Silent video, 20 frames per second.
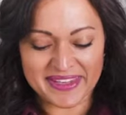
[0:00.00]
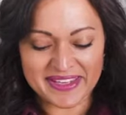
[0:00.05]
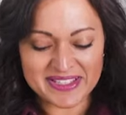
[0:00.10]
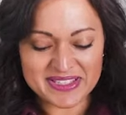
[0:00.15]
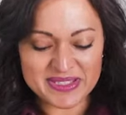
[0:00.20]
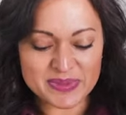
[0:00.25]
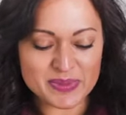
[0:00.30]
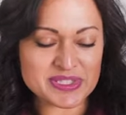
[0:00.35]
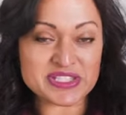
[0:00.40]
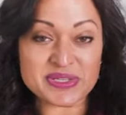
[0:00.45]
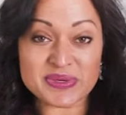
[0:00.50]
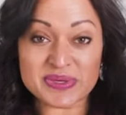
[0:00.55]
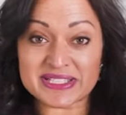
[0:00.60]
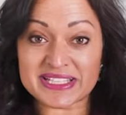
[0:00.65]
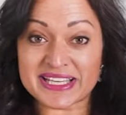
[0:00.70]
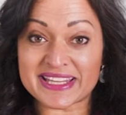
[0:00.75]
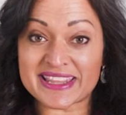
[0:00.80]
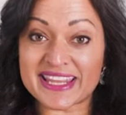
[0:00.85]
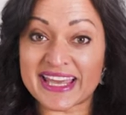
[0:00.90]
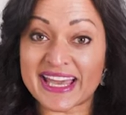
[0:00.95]
So once you are
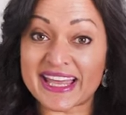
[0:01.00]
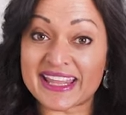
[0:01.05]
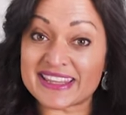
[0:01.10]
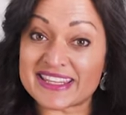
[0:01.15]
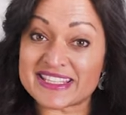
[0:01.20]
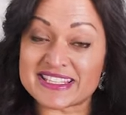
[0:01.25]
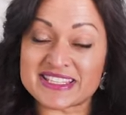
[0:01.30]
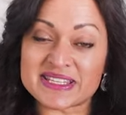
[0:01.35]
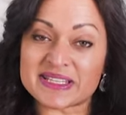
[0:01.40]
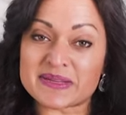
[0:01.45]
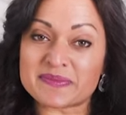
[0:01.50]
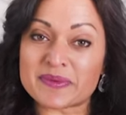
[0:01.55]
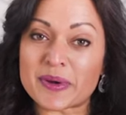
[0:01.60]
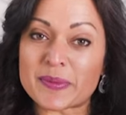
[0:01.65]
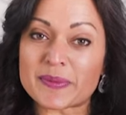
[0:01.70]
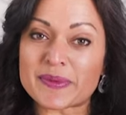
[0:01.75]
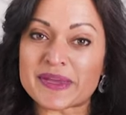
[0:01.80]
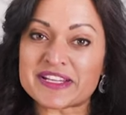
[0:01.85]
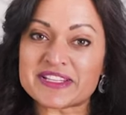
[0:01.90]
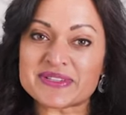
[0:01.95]
done there, this is going to
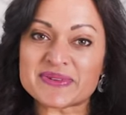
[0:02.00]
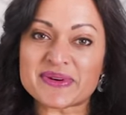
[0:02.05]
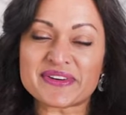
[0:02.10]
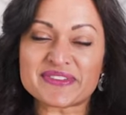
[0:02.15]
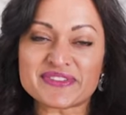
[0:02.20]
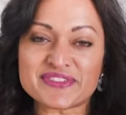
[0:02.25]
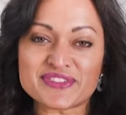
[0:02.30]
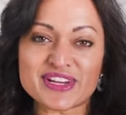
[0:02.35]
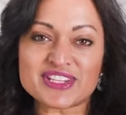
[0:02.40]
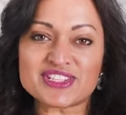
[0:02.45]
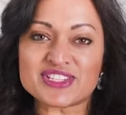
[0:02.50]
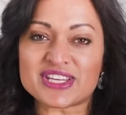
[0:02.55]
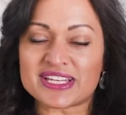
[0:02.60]
pop into our fridge.